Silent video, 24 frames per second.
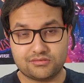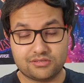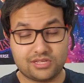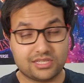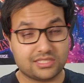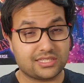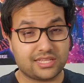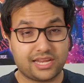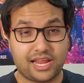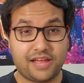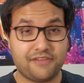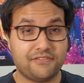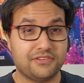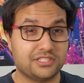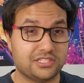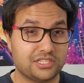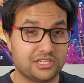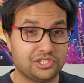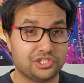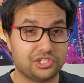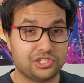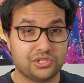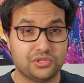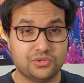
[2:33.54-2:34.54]
Does it have its
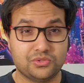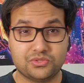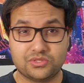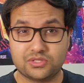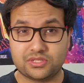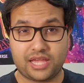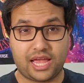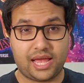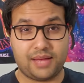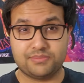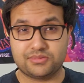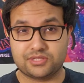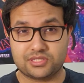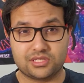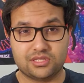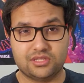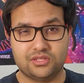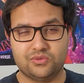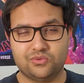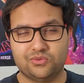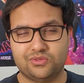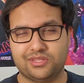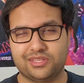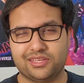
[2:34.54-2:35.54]
issues?
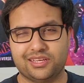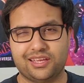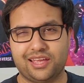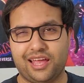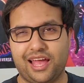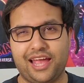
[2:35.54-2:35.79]
Absolutely.